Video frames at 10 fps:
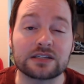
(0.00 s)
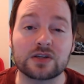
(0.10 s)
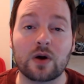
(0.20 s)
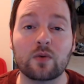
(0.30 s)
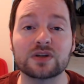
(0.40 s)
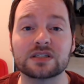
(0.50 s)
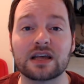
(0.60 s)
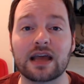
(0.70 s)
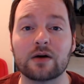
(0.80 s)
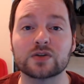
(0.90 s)
so I wasn't
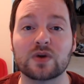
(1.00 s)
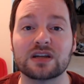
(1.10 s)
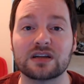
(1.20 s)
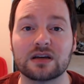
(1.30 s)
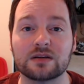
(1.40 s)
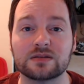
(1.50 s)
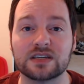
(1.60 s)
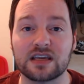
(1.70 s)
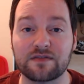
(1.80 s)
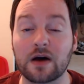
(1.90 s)
like I was ready to
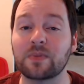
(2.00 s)
give up,